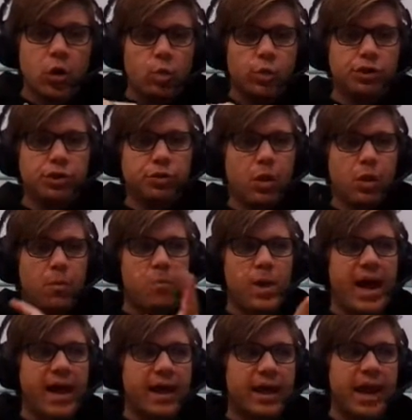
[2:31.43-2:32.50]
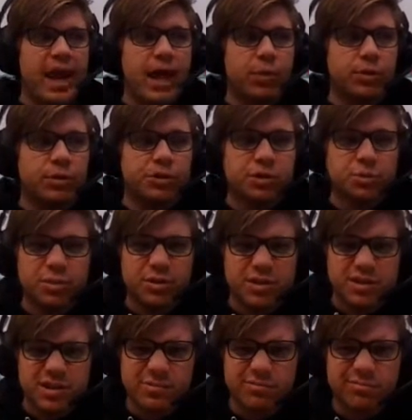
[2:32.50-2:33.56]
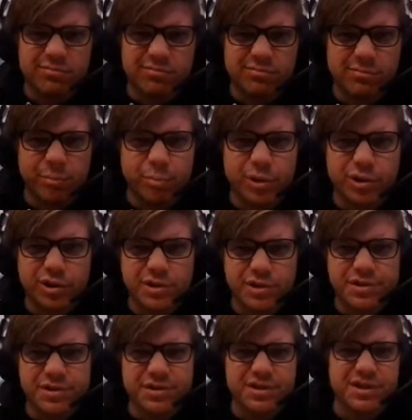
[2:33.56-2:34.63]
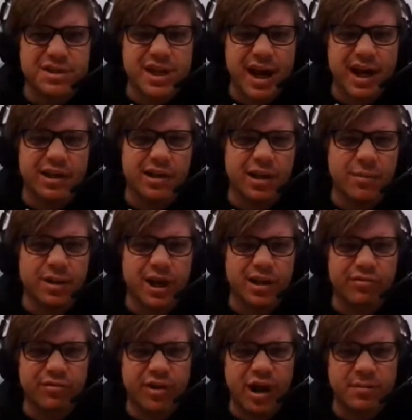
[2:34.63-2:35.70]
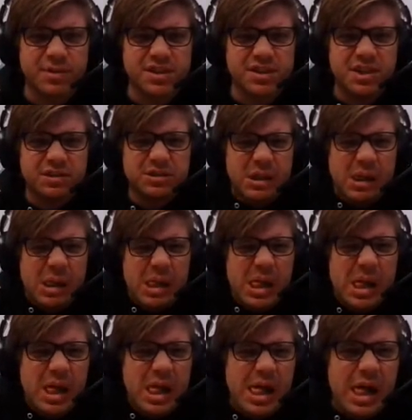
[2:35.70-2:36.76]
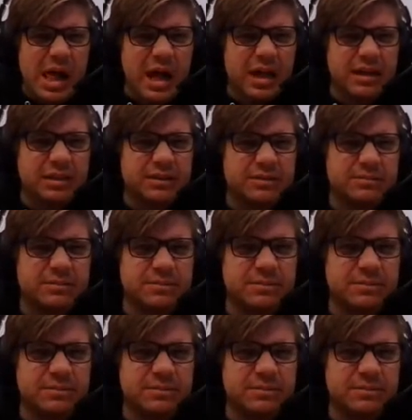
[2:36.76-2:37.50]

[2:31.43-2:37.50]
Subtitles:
Would you go back and would you put some boogers and snot coming out of Robin's nose? Ugh.